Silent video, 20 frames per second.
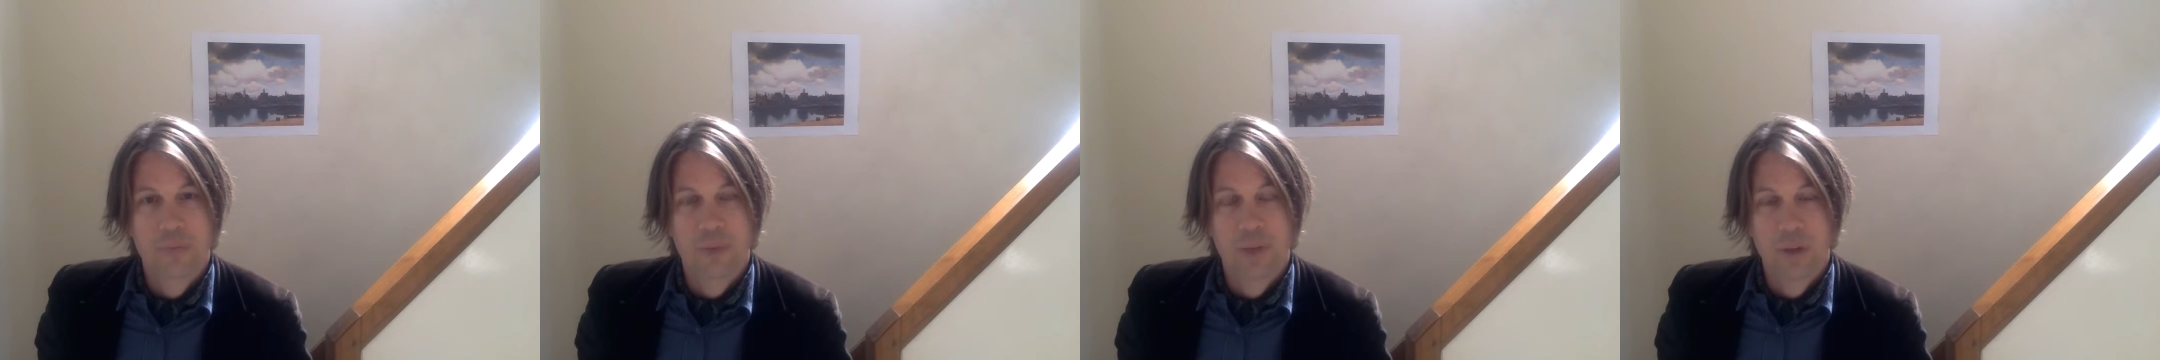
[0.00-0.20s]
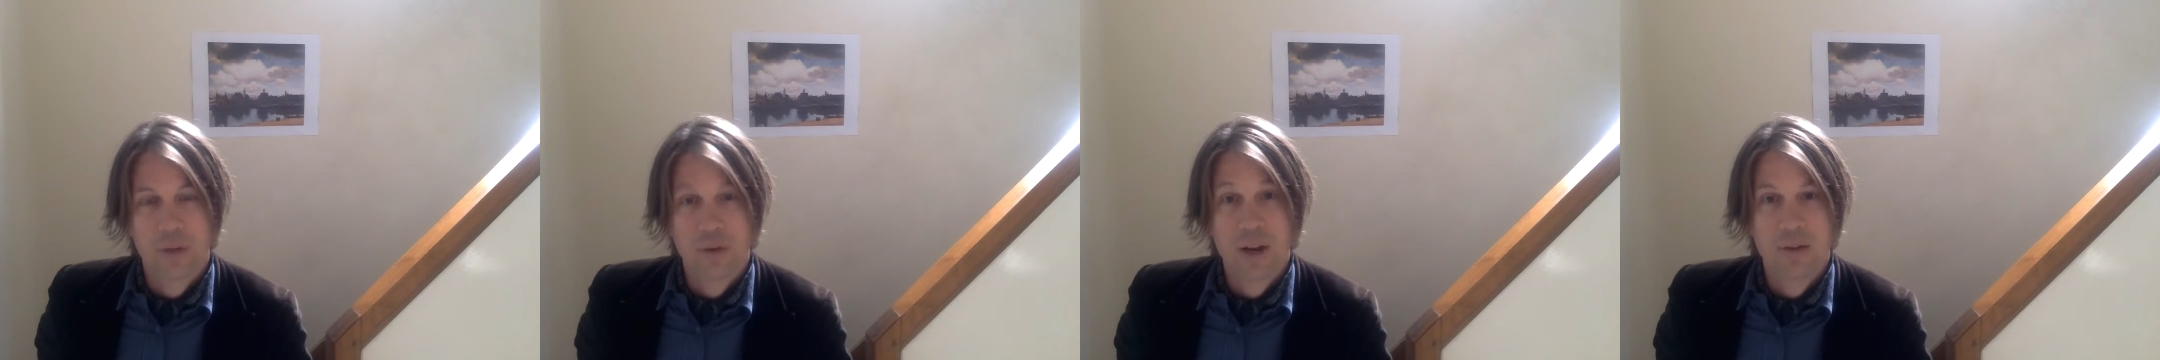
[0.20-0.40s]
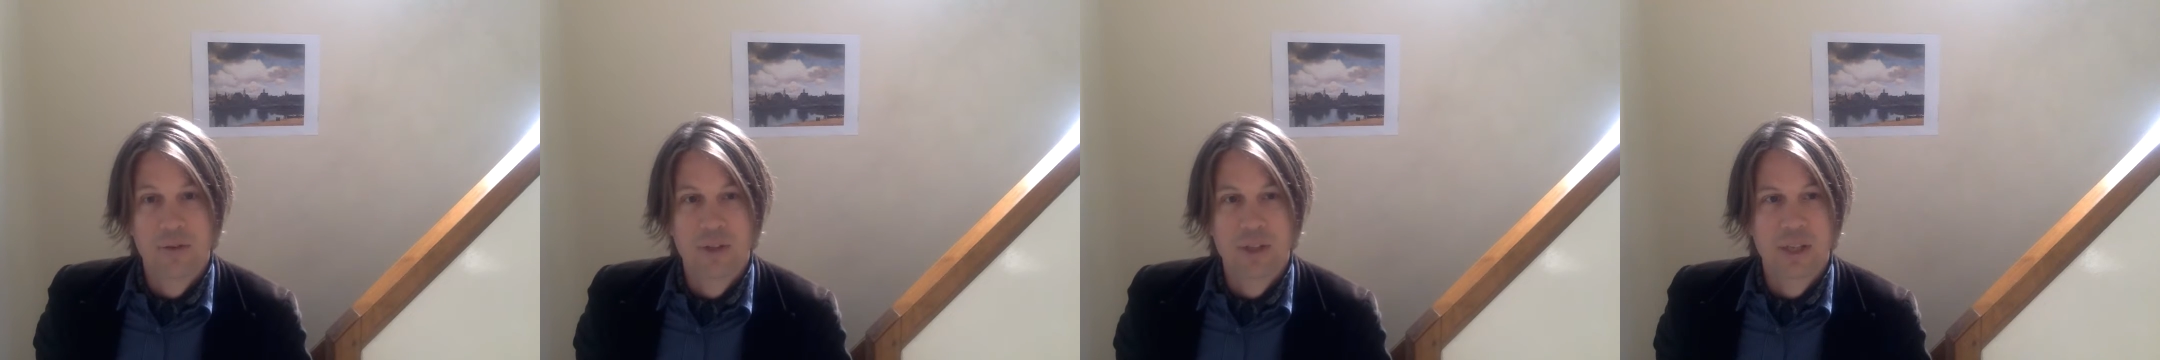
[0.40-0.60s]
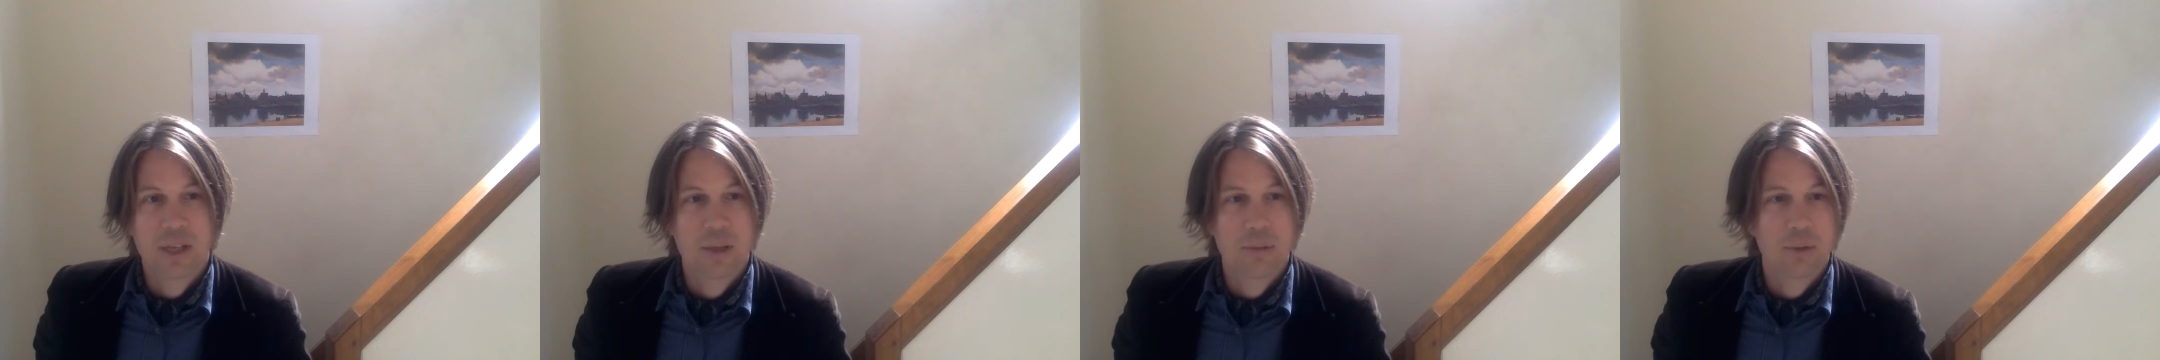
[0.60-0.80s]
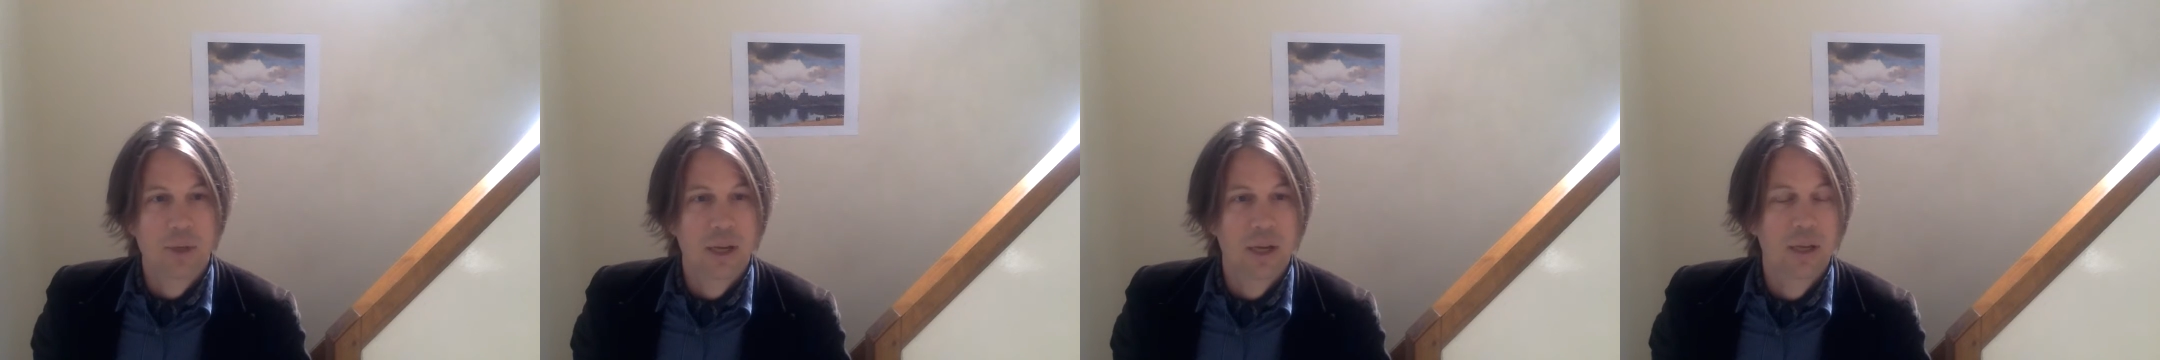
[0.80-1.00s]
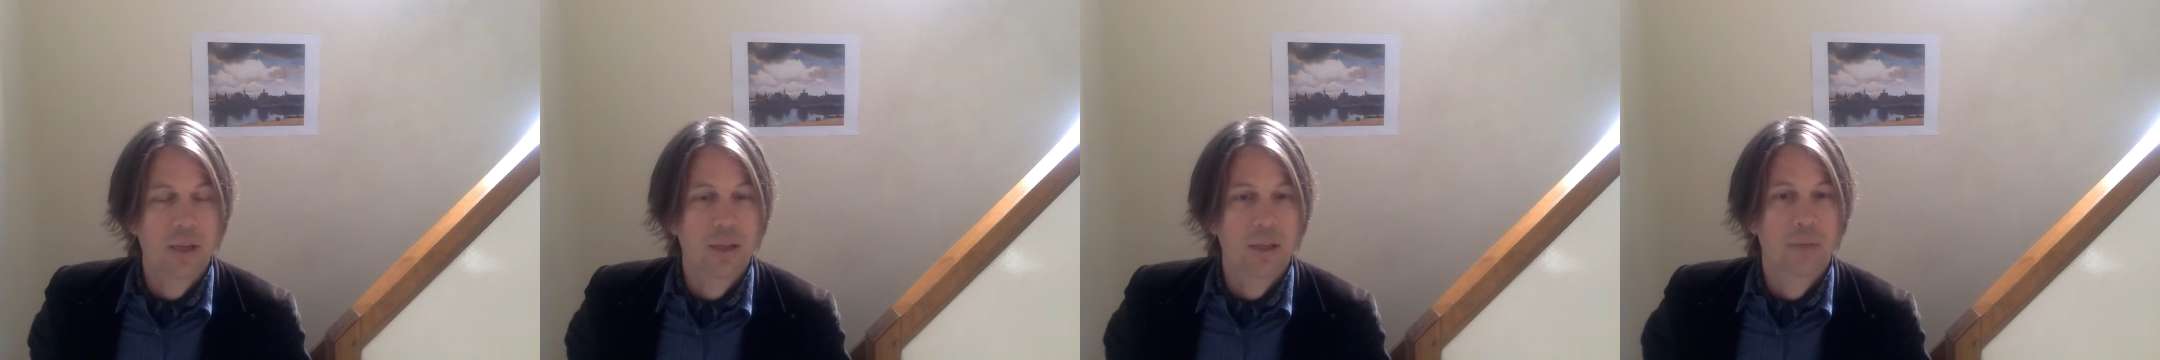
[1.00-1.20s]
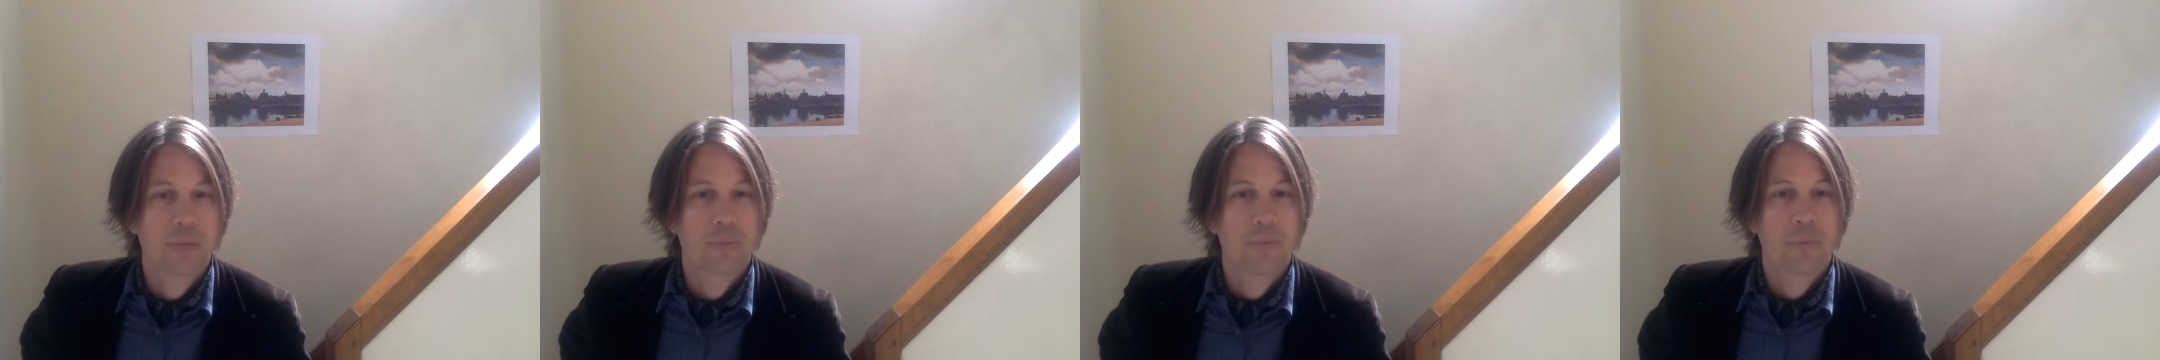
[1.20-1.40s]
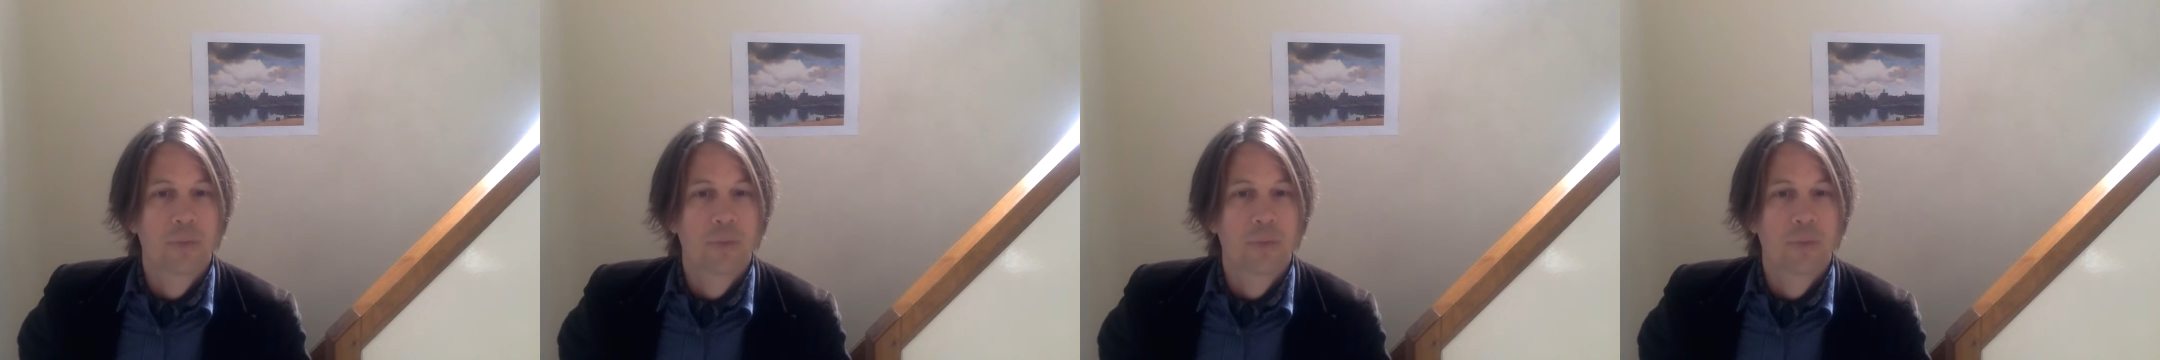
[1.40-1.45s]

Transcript: in the relevant sense modality.